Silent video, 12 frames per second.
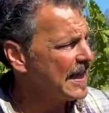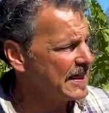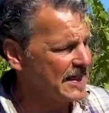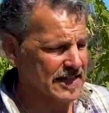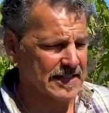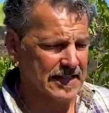
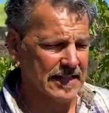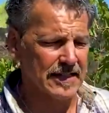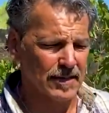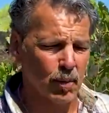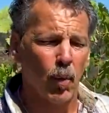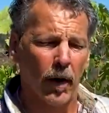This
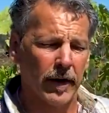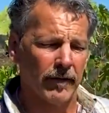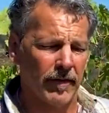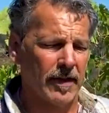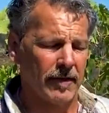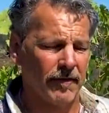is one
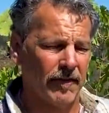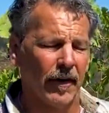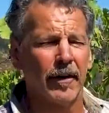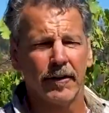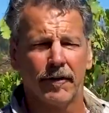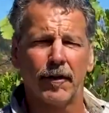of the
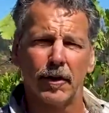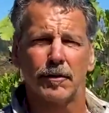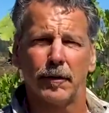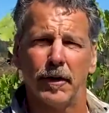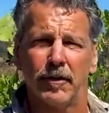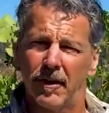very first
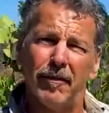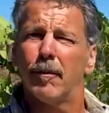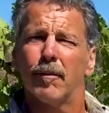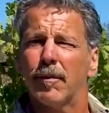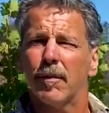vineyards. Even,